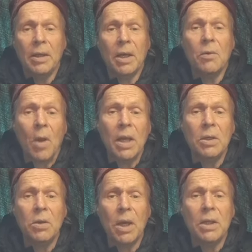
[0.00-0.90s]
And I
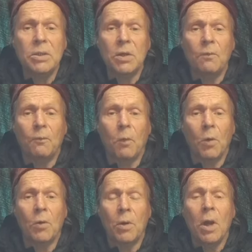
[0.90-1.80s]
ran the engine
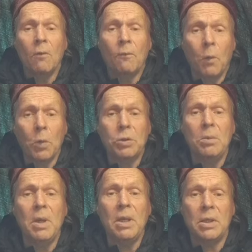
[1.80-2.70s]
for 40
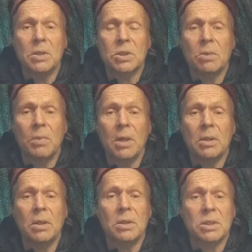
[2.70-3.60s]
minutes,
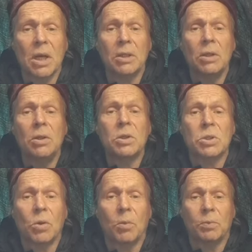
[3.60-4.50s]
but it suddenly
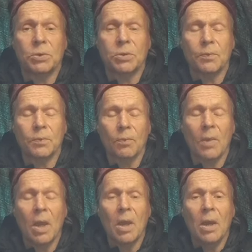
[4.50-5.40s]
stopped.
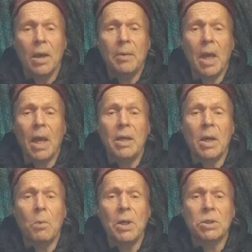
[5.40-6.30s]
And
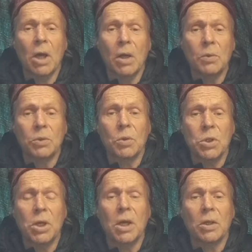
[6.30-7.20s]
I went out to
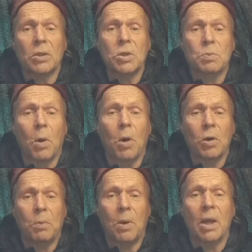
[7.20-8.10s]
check the
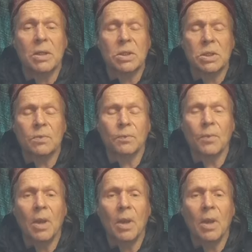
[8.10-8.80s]
spark plugs.